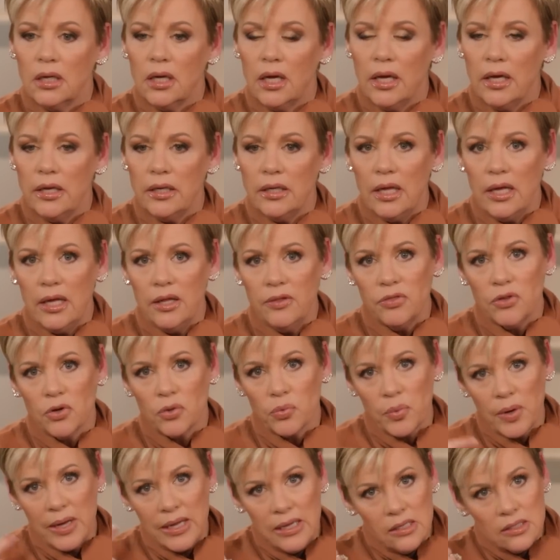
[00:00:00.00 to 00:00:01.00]
And in the
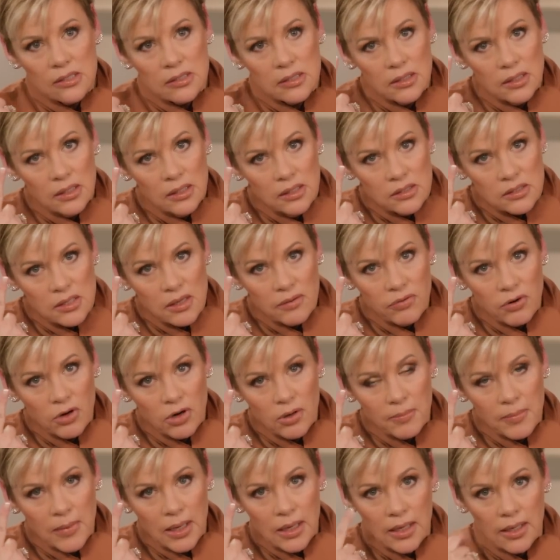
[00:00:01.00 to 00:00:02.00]
reasonings of
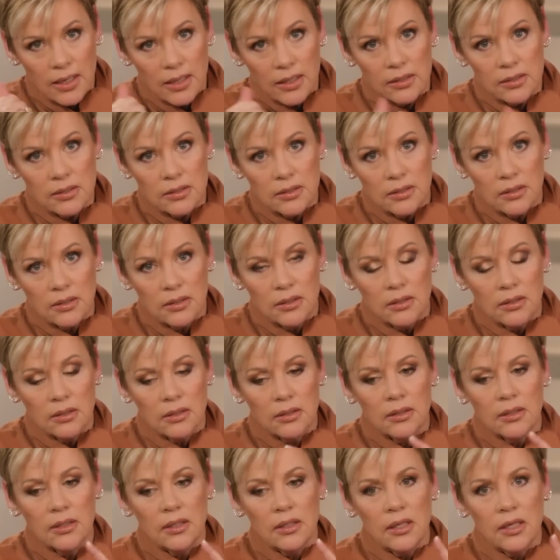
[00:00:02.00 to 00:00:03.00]
her mind,
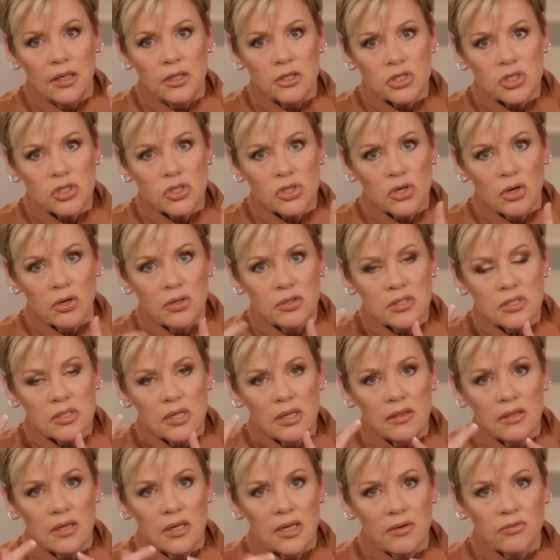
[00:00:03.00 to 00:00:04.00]
it starts,
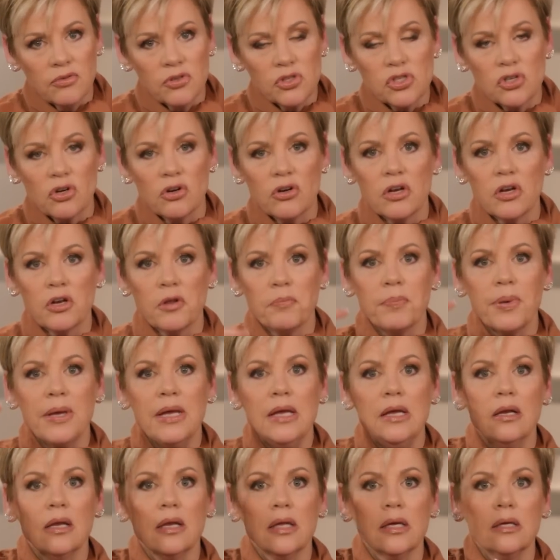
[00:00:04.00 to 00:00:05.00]
see, the devil started
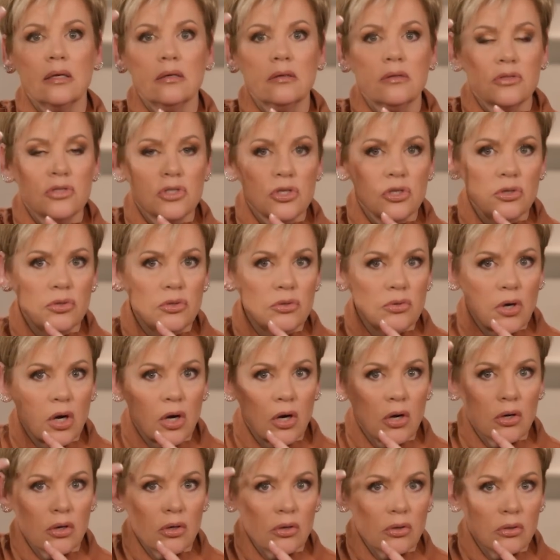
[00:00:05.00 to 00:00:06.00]
appealing to
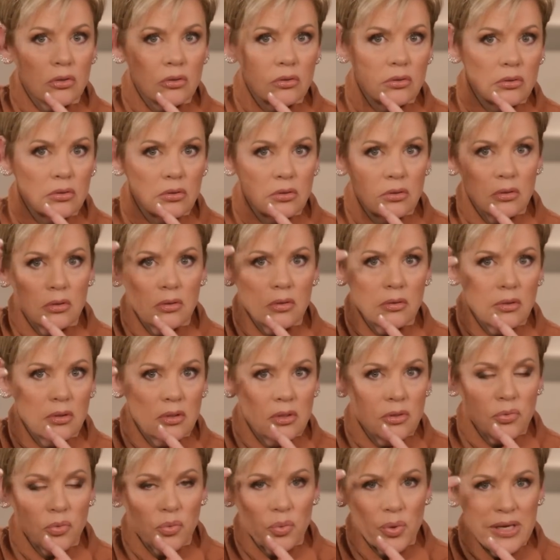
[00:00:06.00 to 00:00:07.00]
her
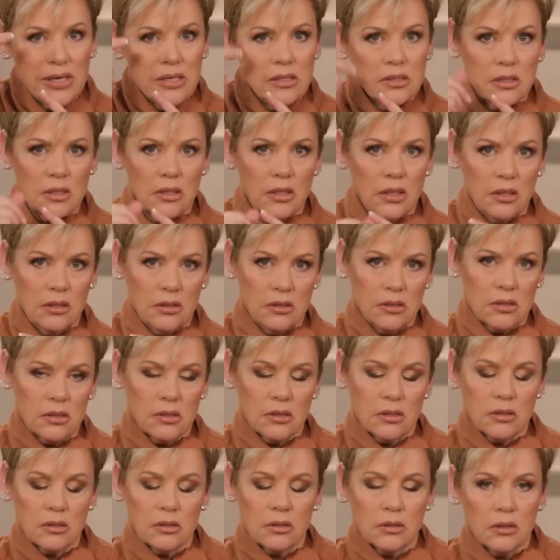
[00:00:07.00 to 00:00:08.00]
reasonings.
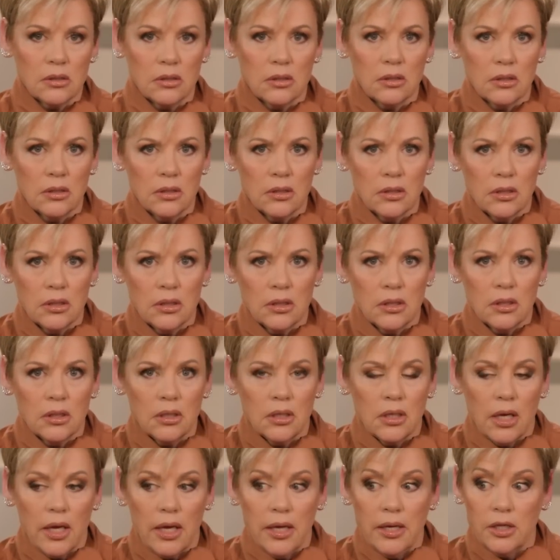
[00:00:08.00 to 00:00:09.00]

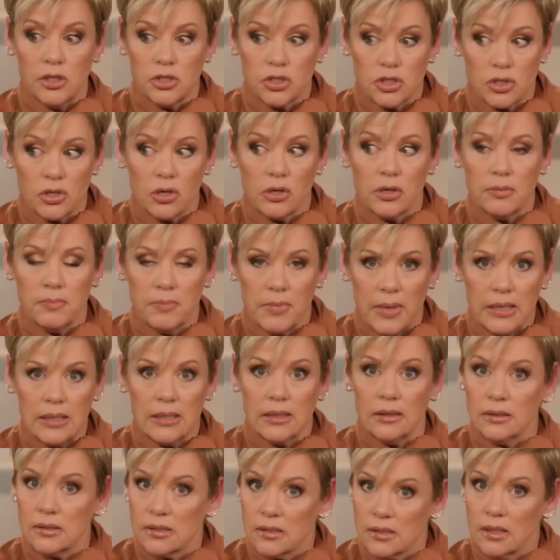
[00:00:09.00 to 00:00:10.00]
And it started
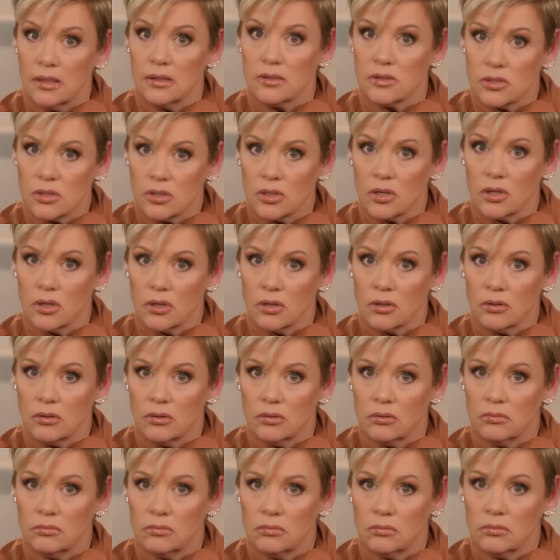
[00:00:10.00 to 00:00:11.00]
making sense to her.
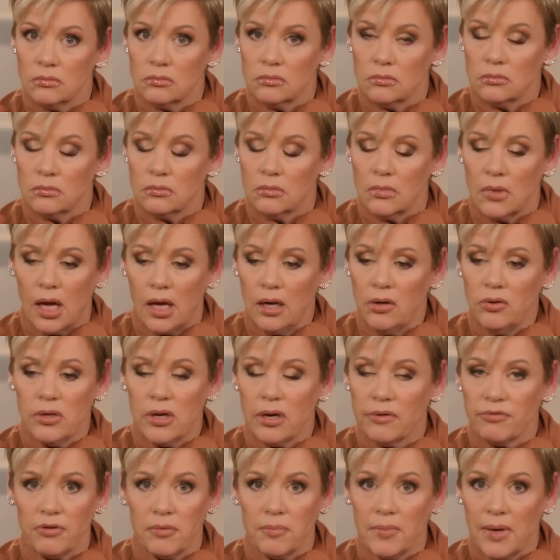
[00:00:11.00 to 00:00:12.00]
I don't
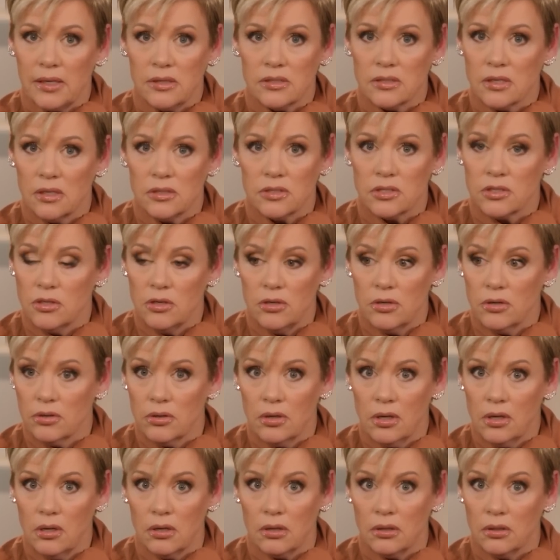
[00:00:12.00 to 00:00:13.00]
care if it makes sense to you or
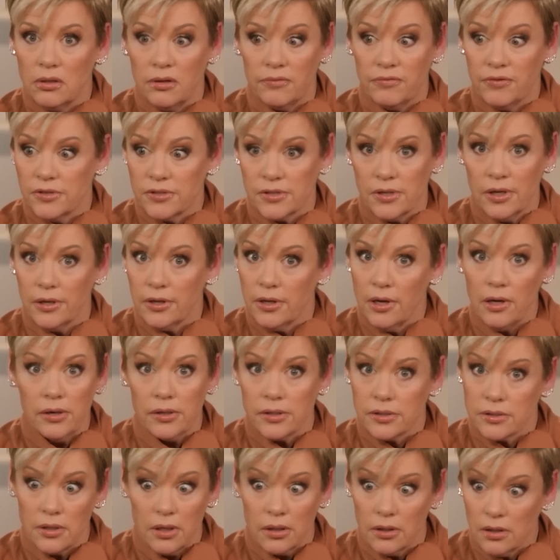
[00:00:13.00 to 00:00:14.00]
not. If it's not God,
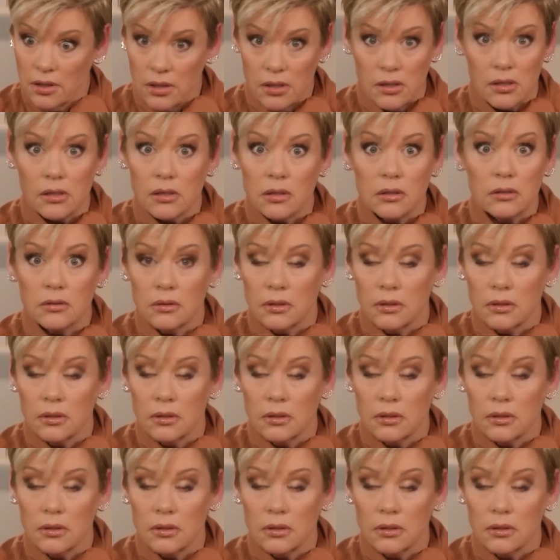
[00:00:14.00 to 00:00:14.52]
it's not God.